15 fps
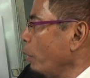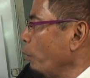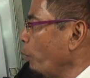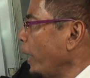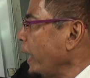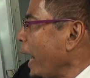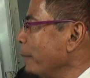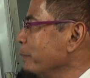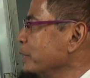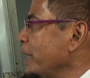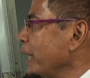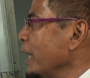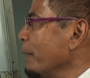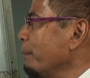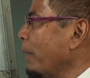what I'm
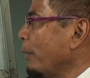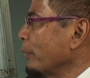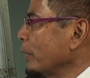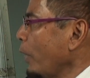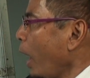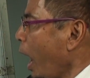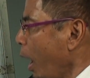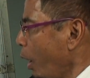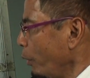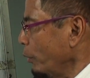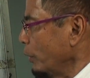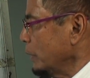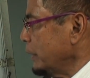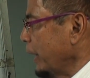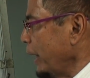saying about now, how
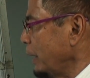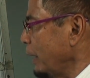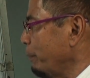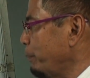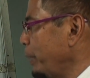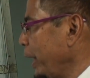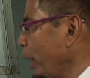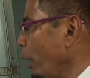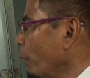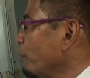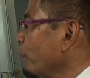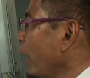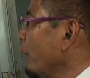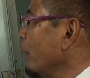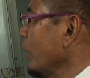the interplay
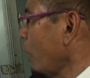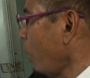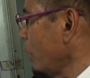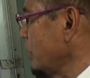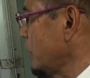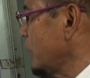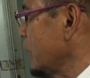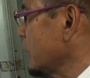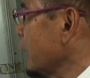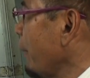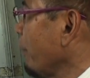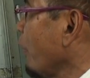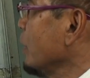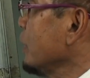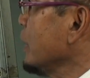of our conscious,
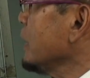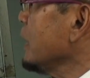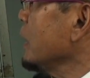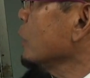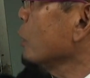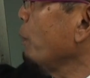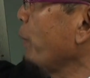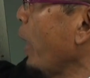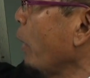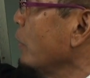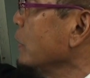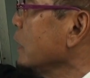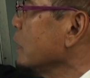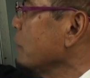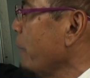subconscious and
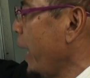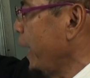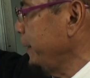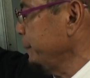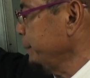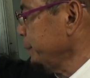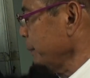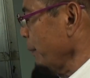supraconscious mind